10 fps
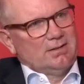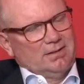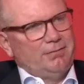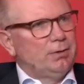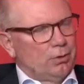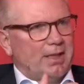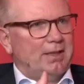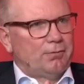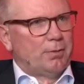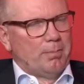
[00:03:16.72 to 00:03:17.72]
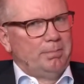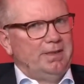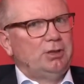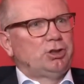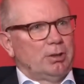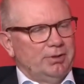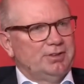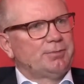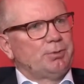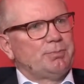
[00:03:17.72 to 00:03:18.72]
if you look at it from a digital
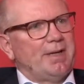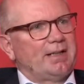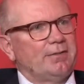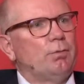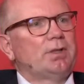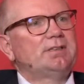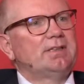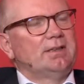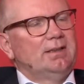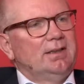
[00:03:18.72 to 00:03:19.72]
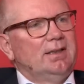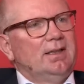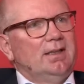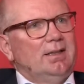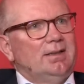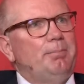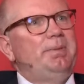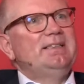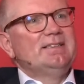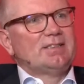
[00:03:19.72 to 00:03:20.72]
business perspective, what is the
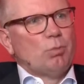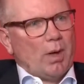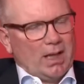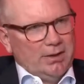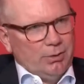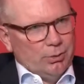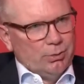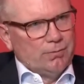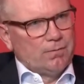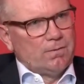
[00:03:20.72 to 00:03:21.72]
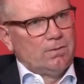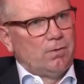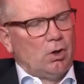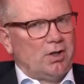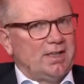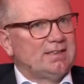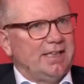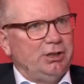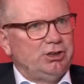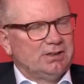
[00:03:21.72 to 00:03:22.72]
business value for
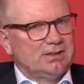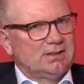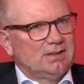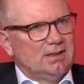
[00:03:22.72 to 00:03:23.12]
organizations